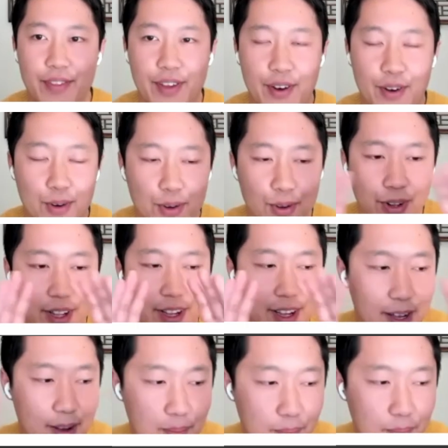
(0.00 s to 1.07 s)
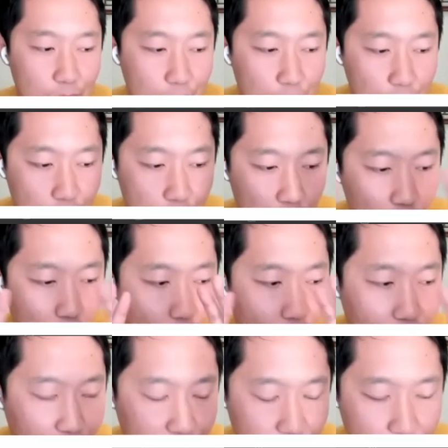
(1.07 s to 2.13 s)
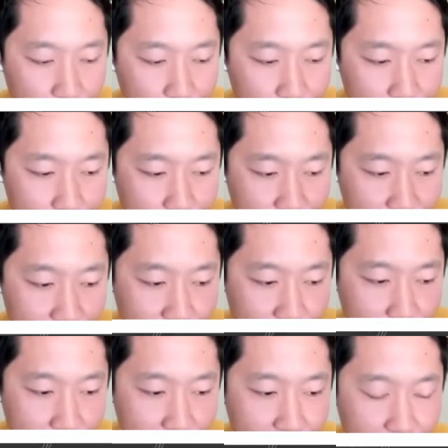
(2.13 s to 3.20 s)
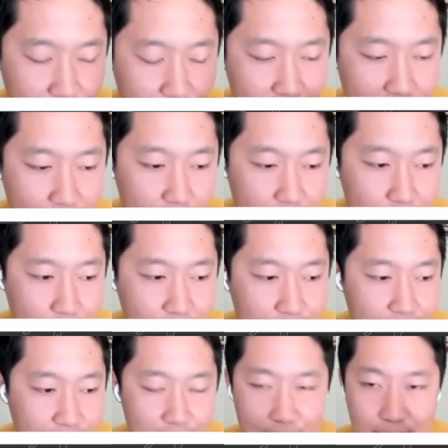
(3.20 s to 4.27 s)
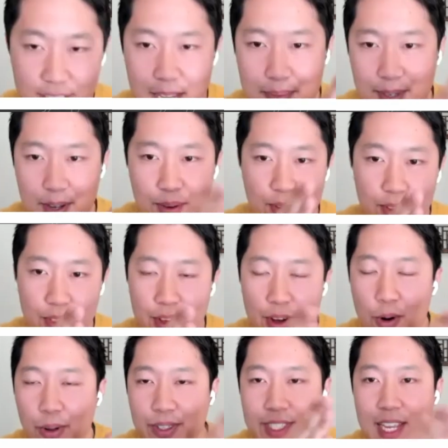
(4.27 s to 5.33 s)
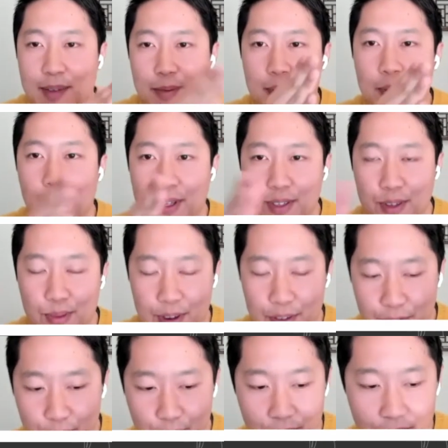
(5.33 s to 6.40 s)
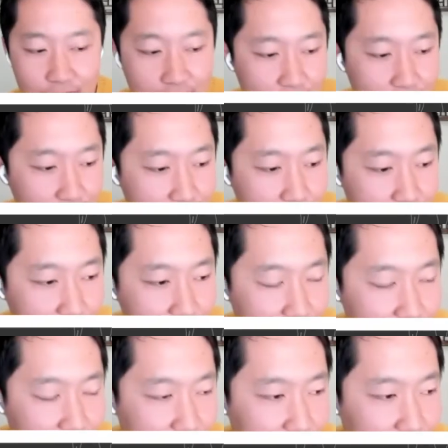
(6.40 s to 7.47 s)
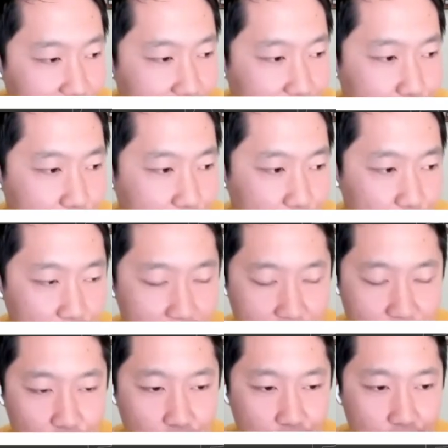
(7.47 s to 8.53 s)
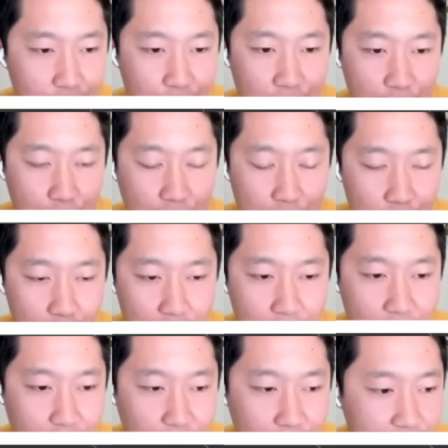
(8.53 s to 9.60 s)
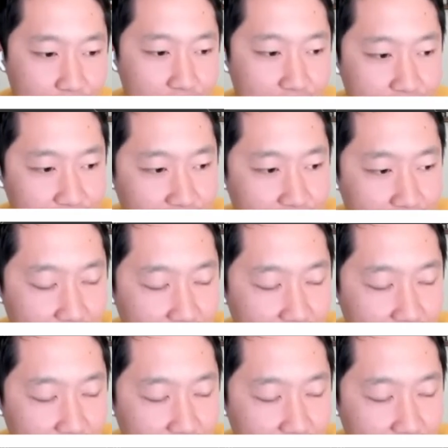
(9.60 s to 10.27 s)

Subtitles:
the whole workflow that you're talking about, steps like the old steps being 1, 2, 3, 4. It seems like you guys are covering really well of connecting